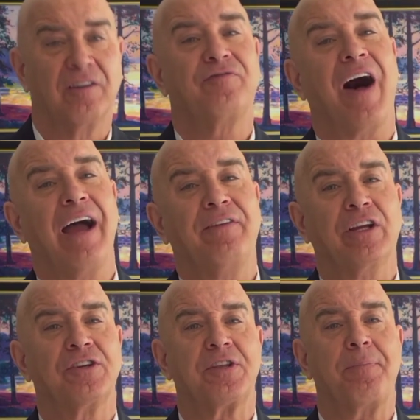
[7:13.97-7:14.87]
five
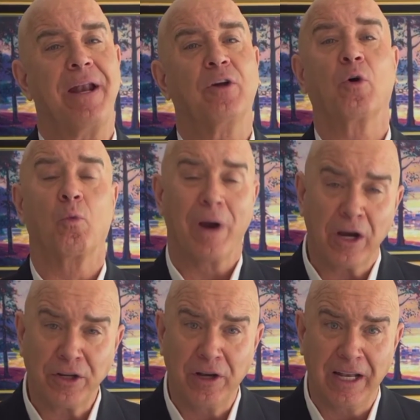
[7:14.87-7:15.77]
years depending on where
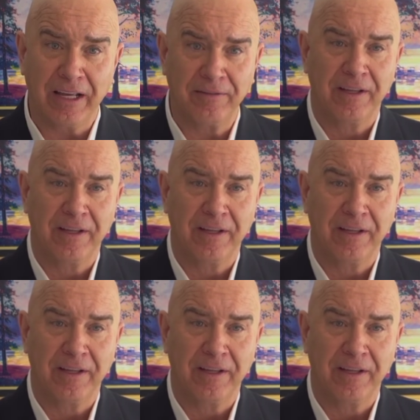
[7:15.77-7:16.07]
you live